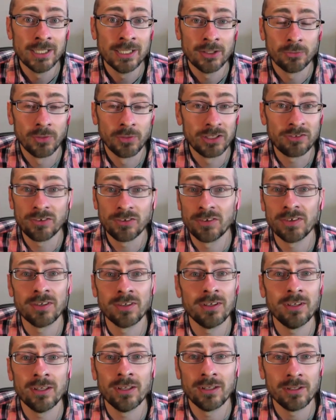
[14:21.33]
which is
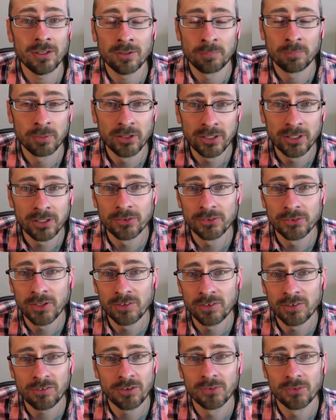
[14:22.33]
a political
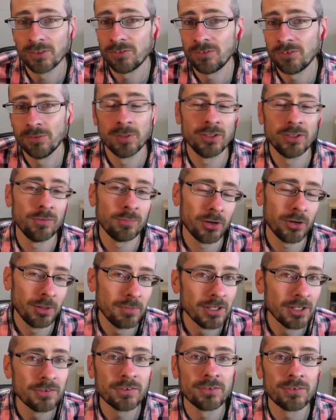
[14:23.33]
touchstone issue because prime
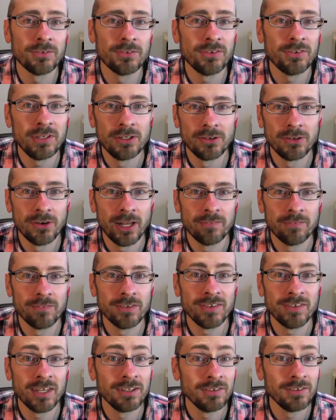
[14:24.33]
ministers here have
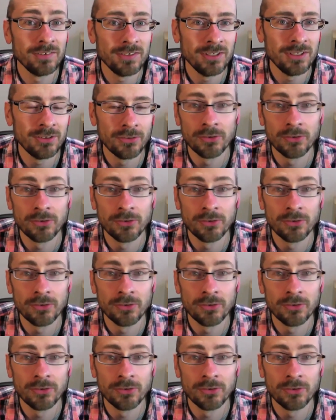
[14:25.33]
the tendency,